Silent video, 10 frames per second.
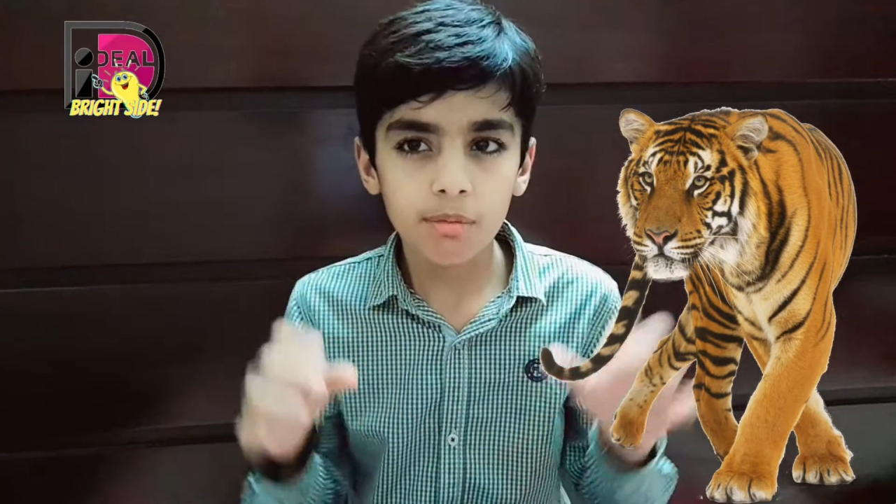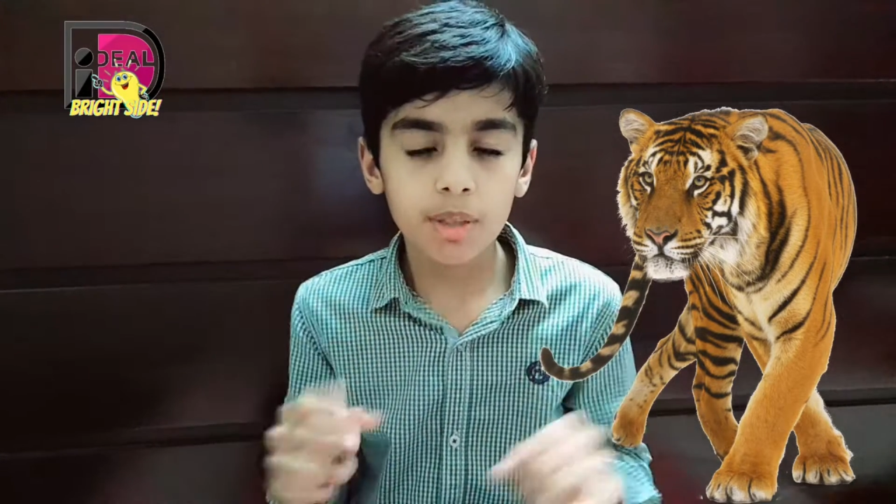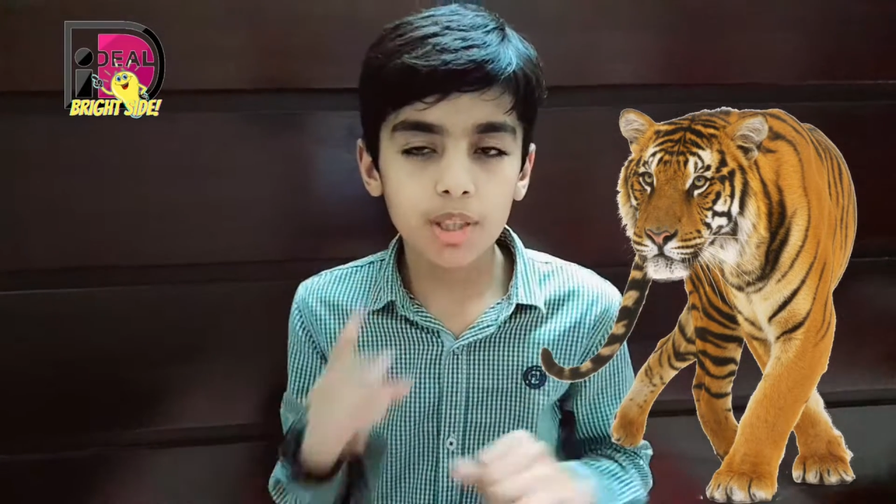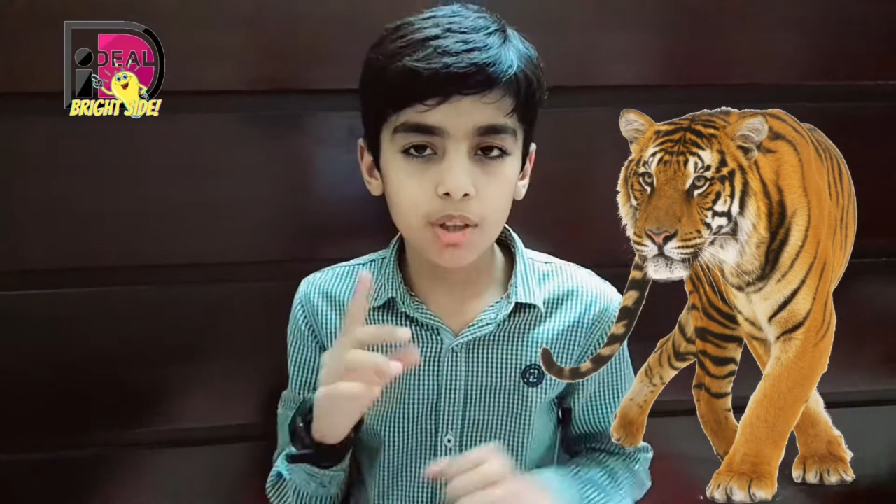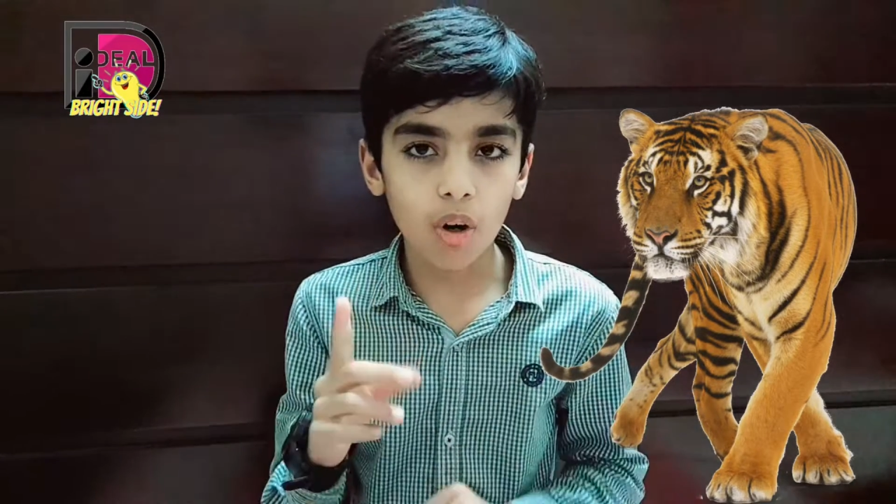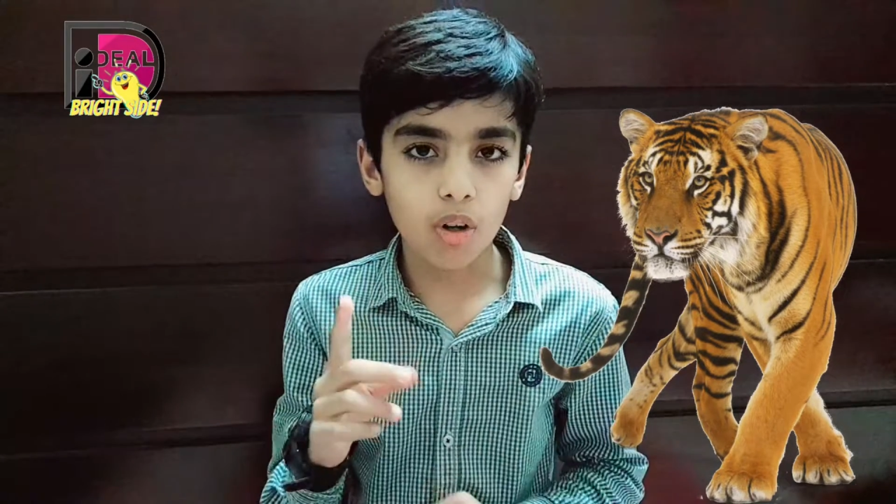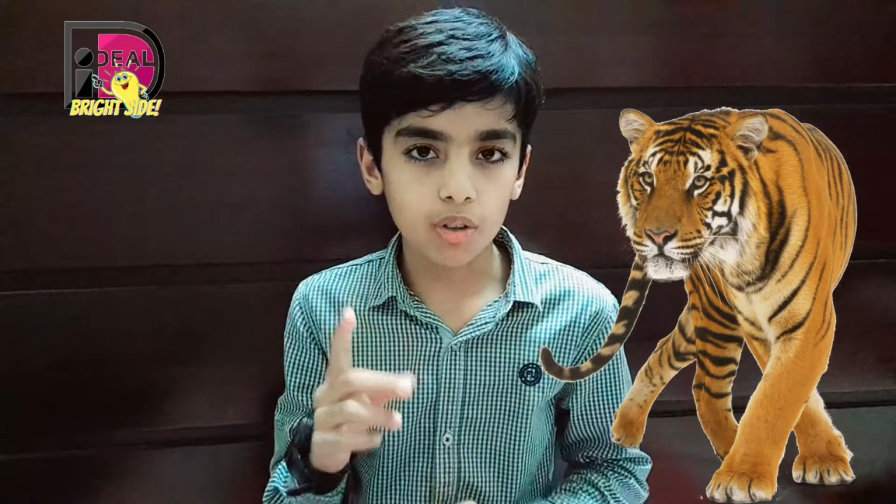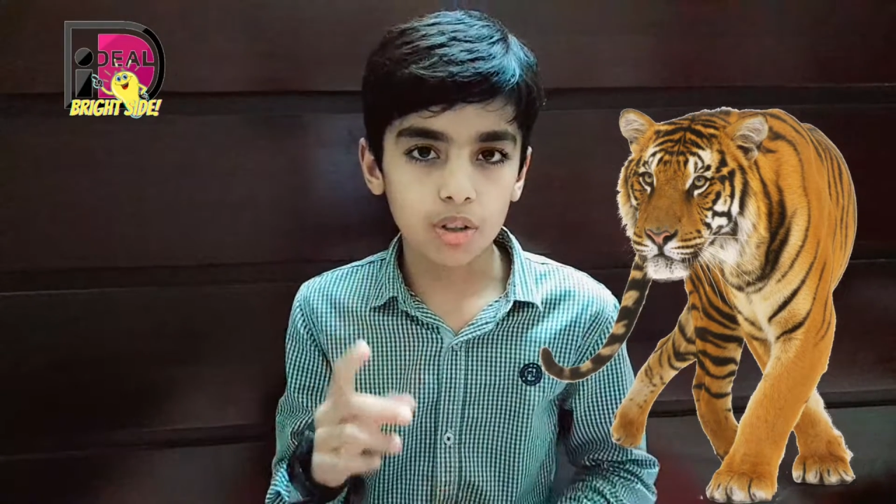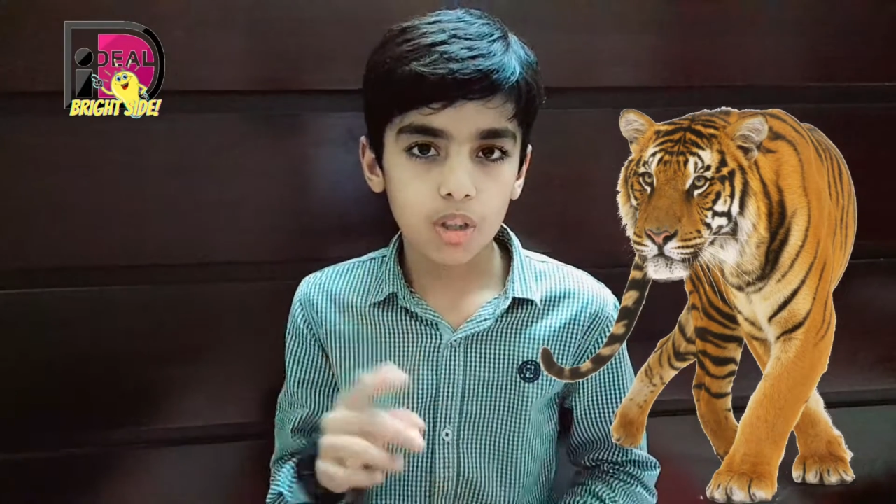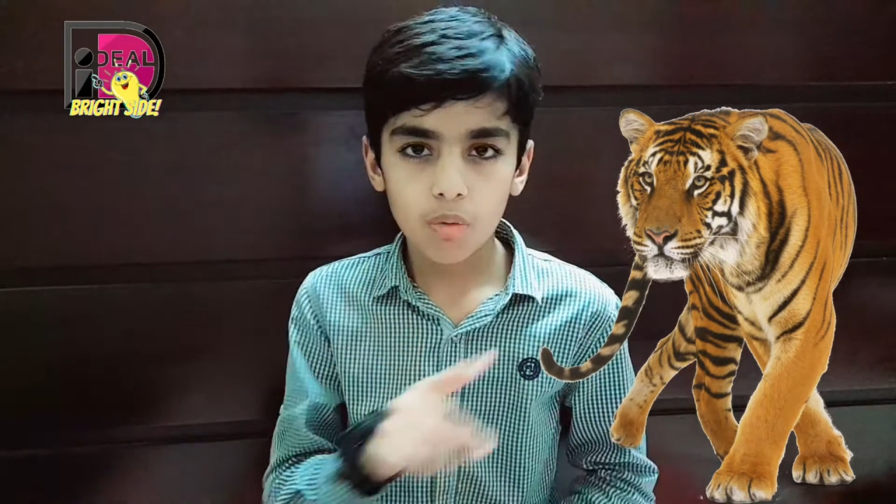because
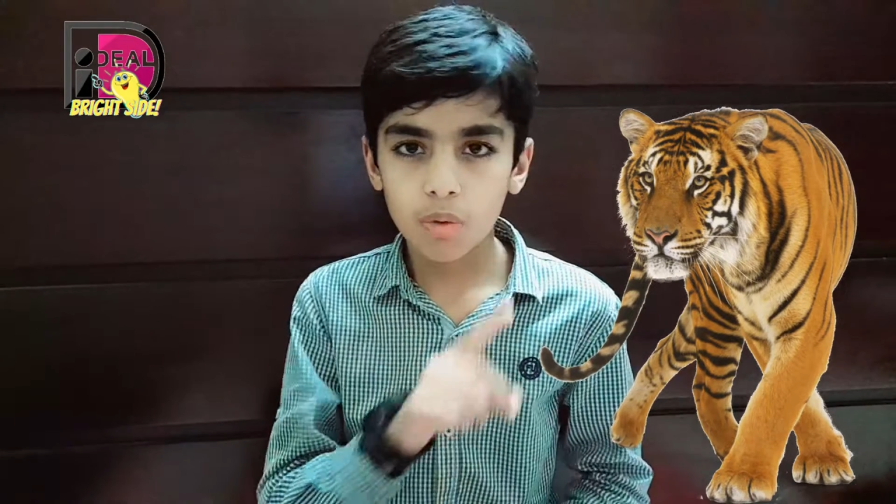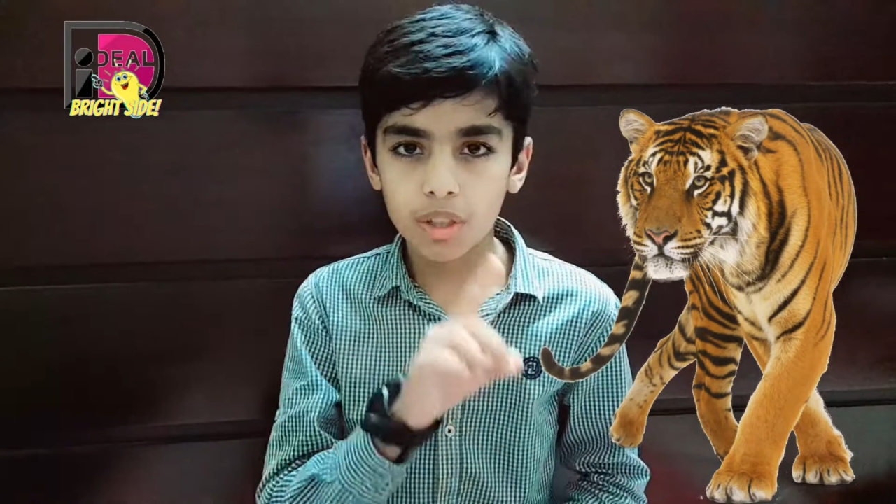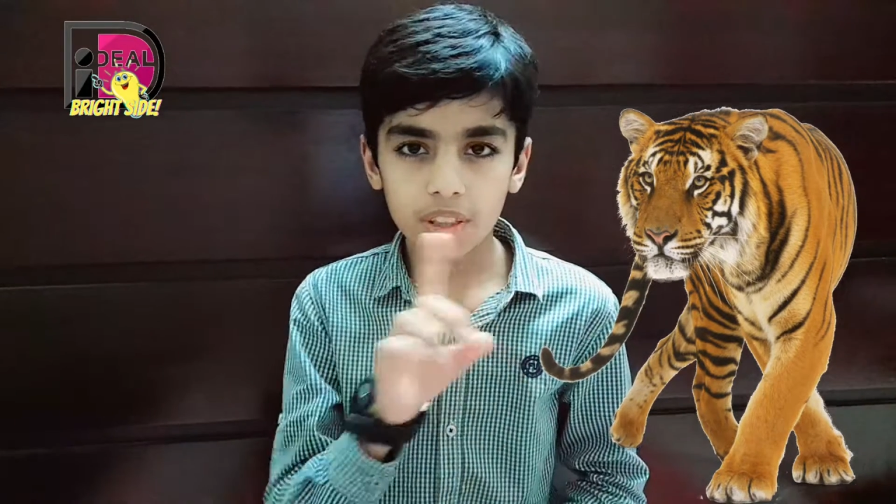we